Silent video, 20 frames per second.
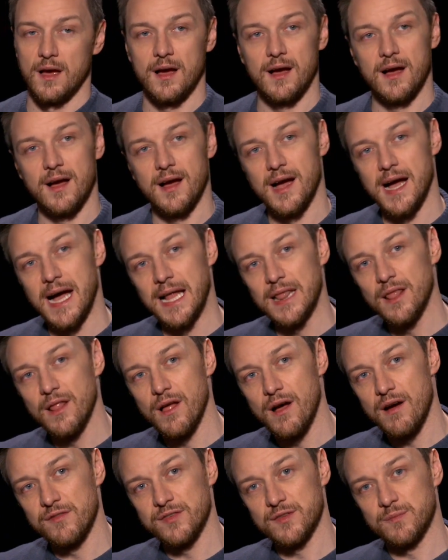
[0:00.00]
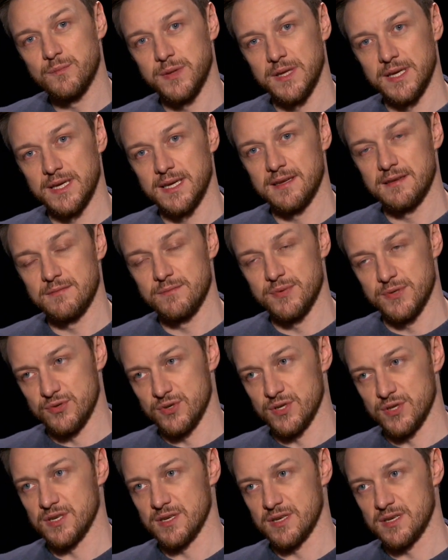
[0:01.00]
Uh, I loved playing
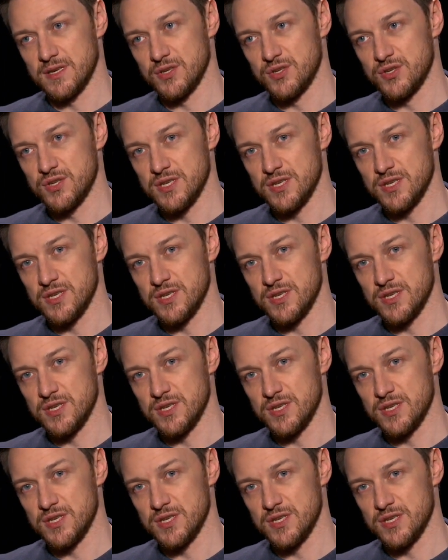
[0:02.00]
Patricia because